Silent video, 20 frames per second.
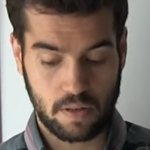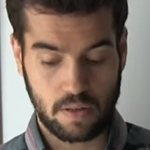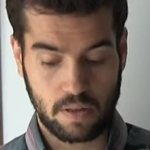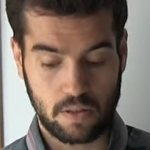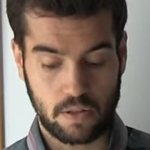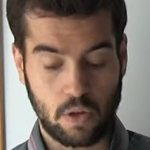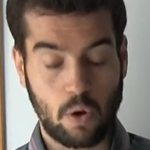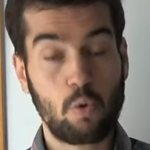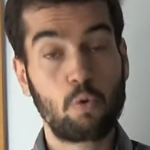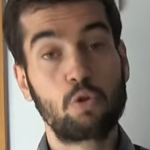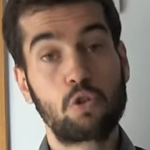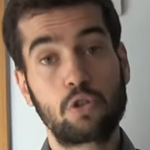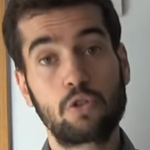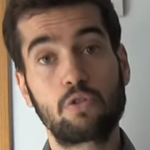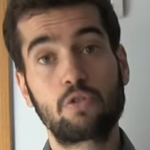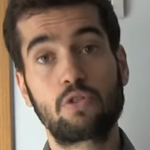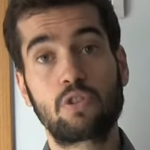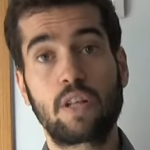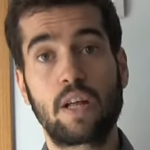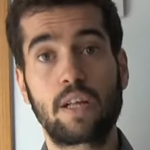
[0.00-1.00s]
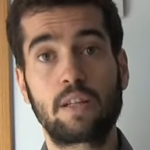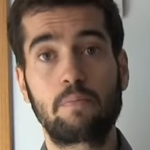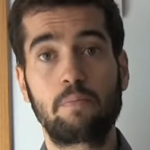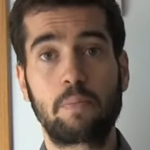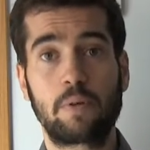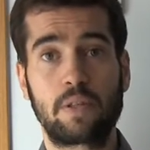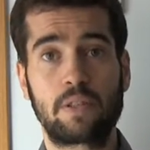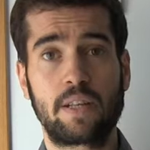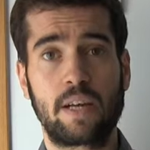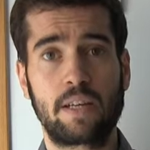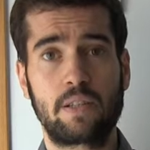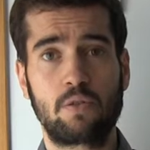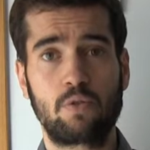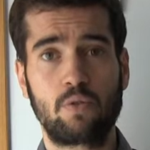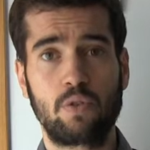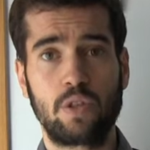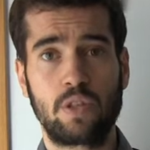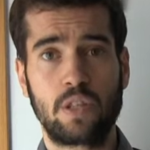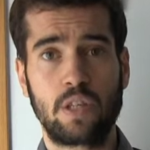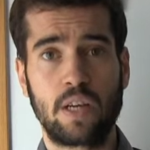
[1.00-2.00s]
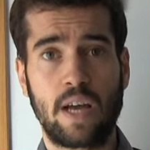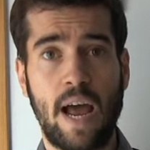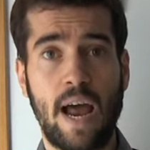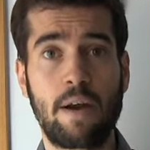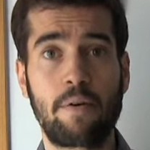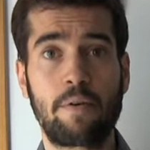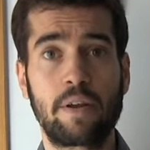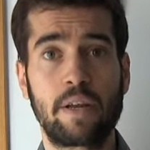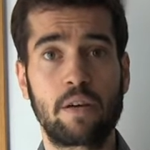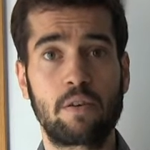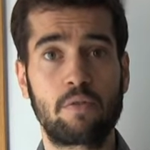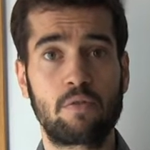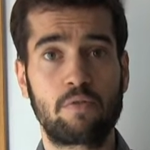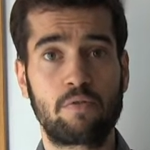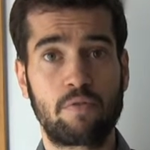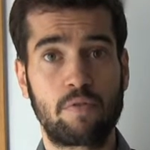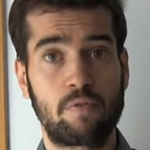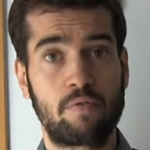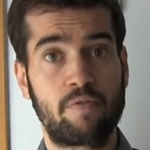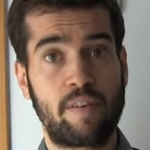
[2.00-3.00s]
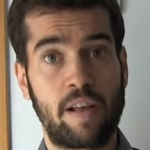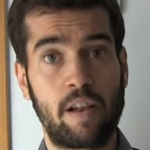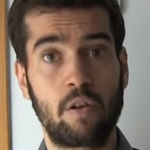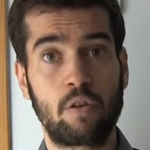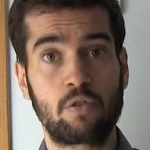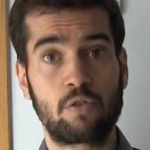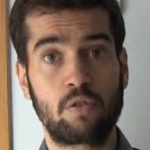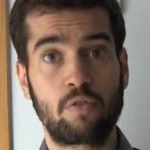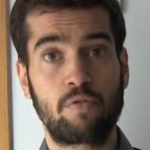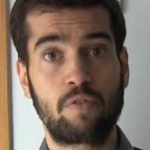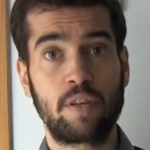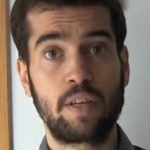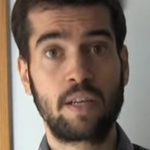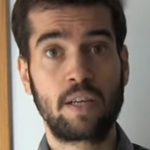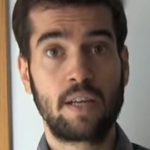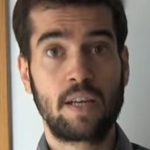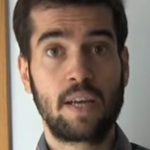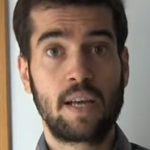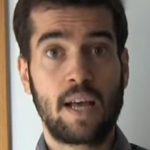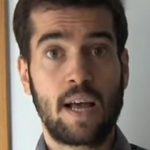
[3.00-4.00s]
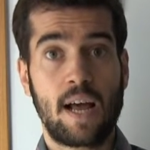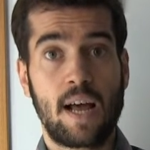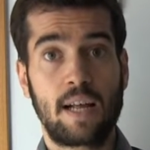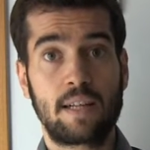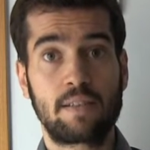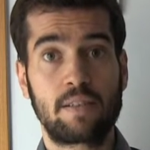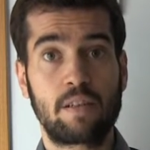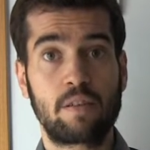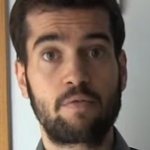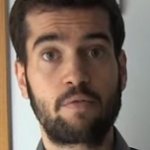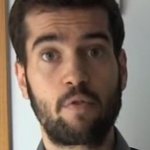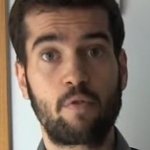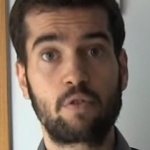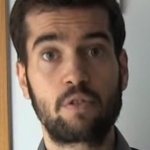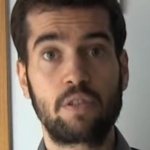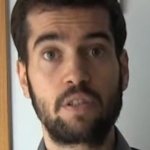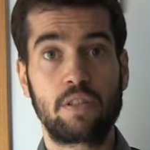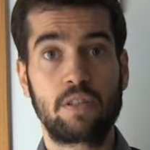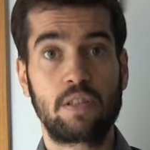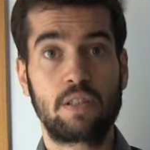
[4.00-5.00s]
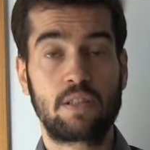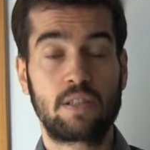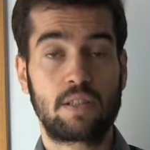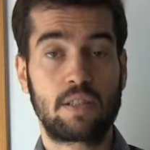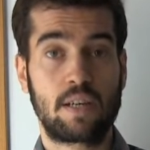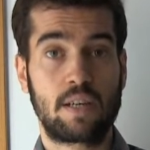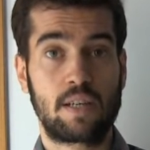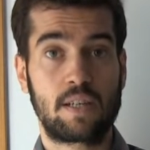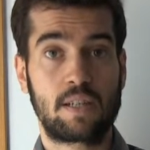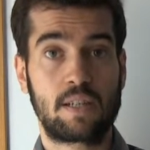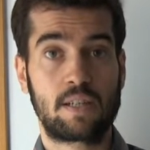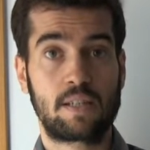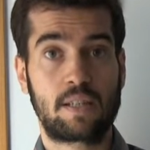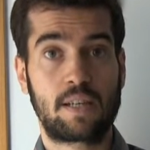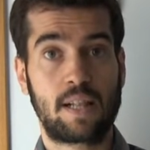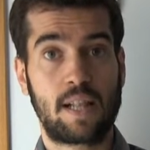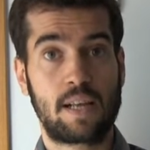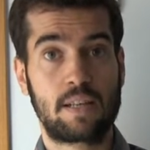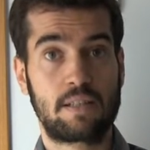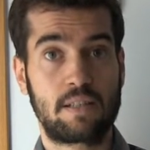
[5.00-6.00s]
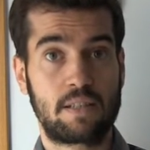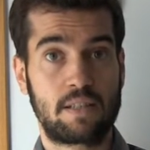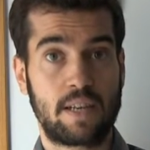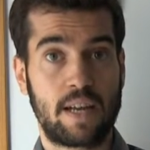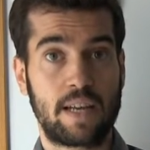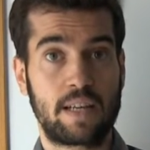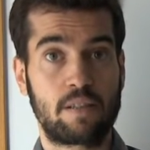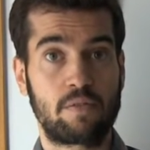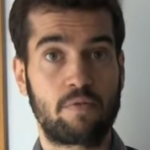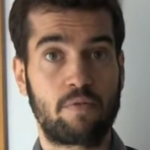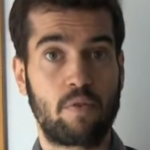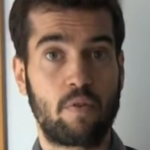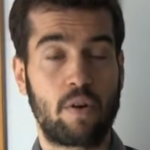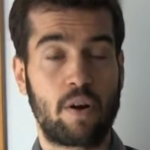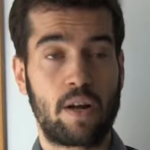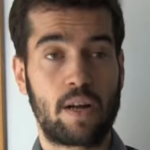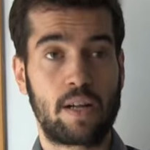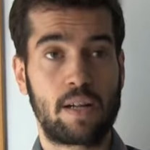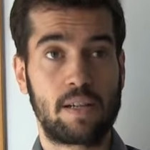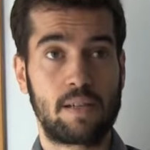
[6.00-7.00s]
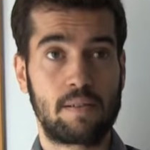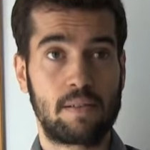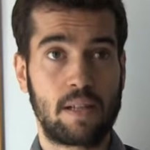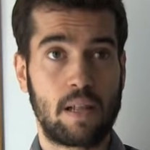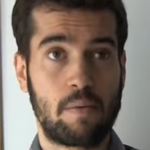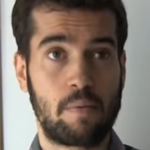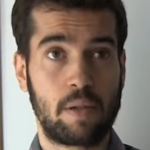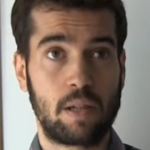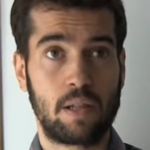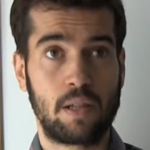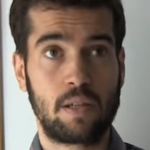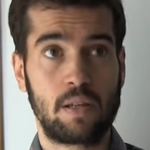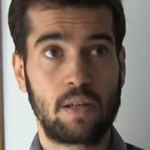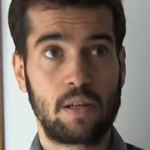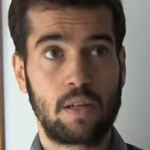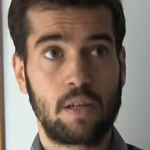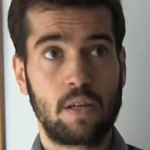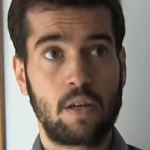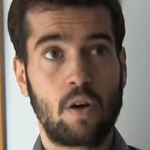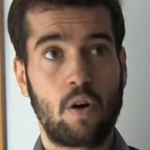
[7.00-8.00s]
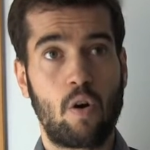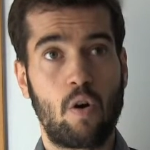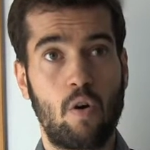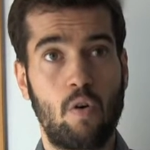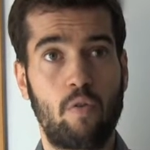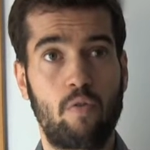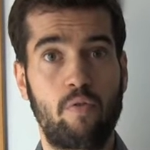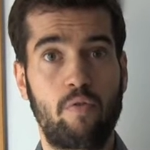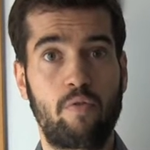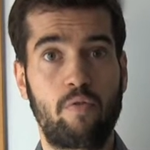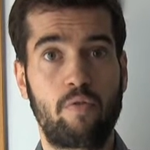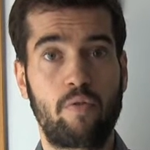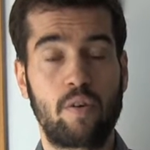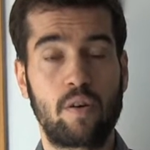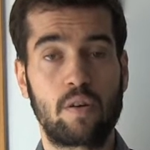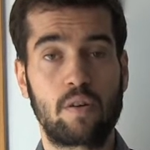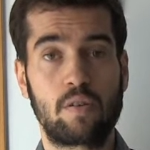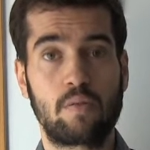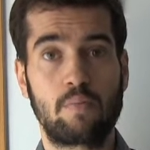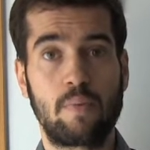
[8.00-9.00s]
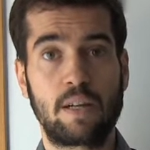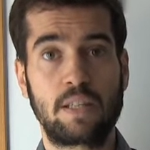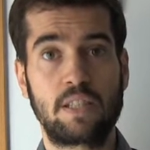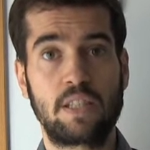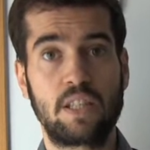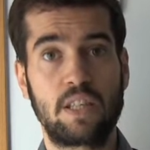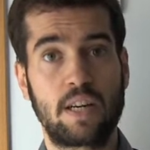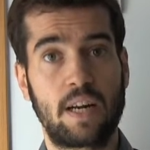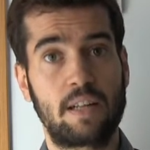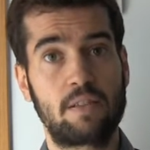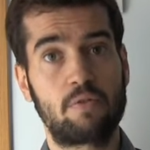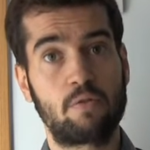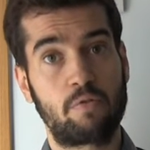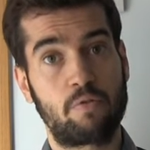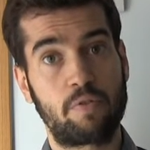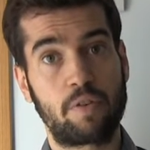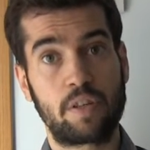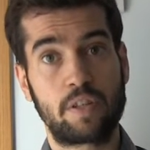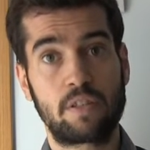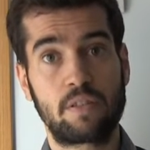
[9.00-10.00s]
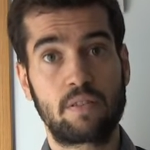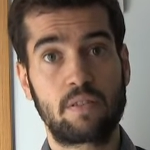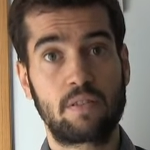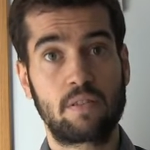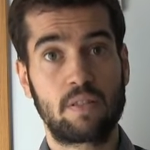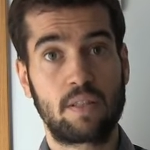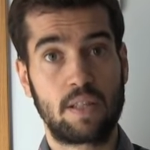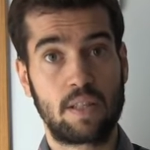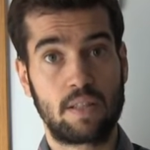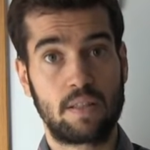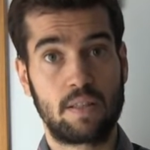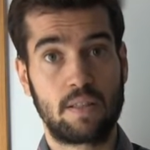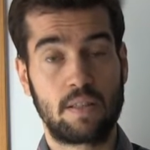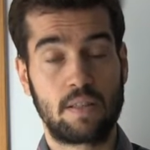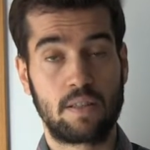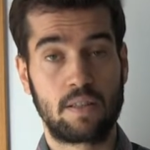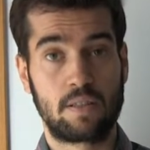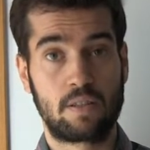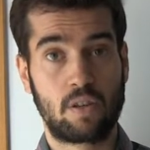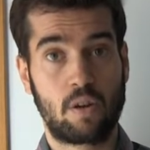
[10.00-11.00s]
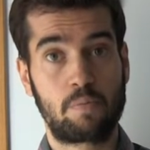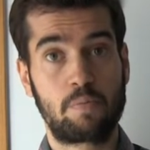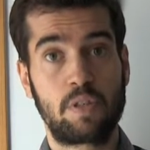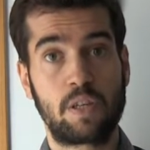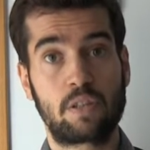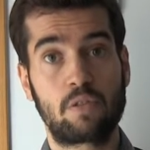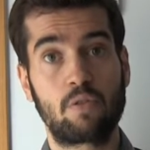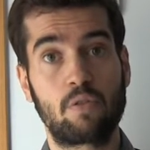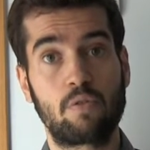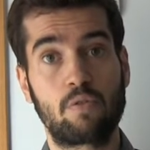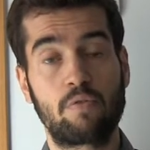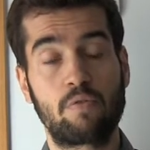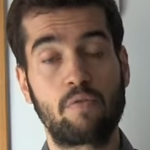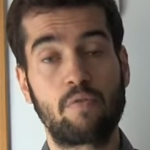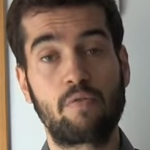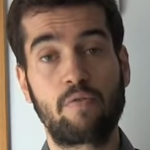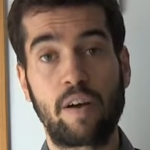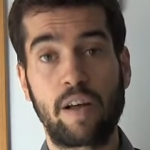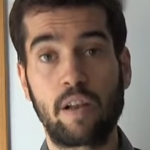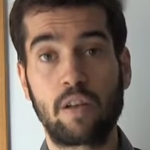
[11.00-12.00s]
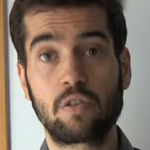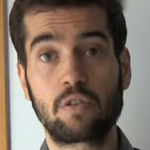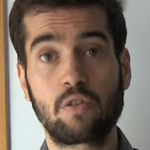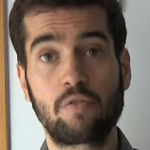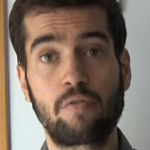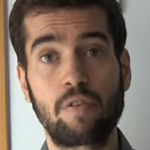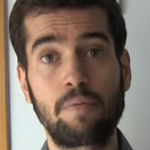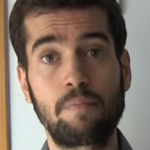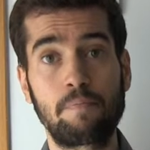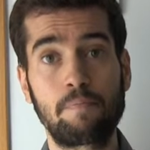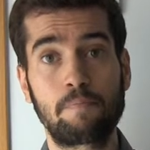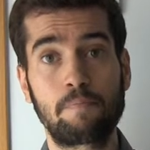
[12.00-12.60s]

notions that pertain to the area of philosophy, and therefore this is a class designed for a level of bachillerato first in the subject of philosophy.